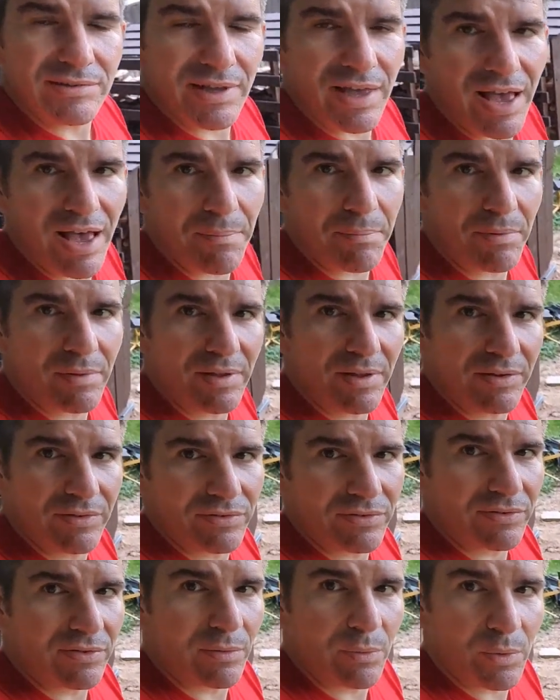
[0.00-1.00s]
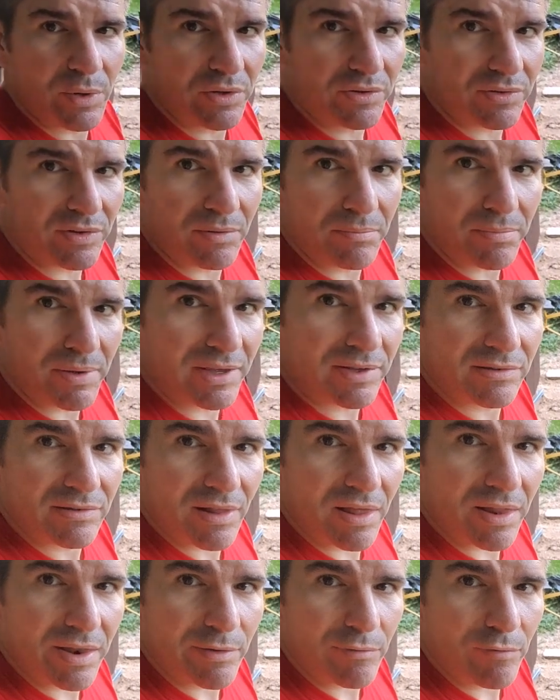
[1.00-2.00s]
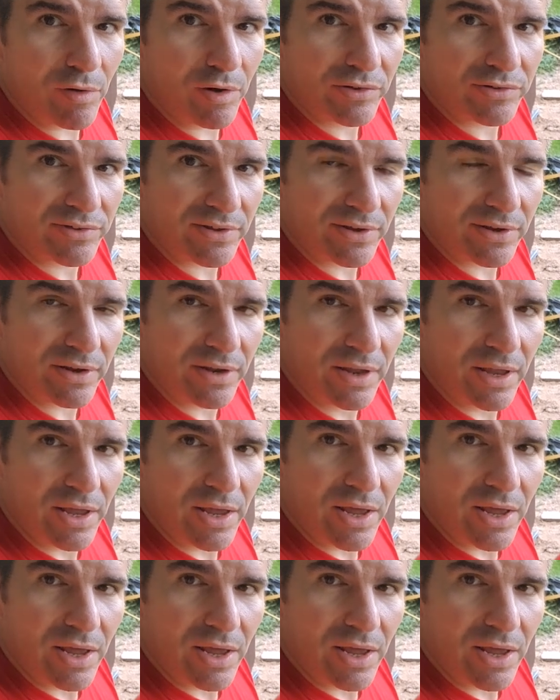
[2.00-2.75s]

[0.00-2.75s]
that happen is the wood can be slightly rotten,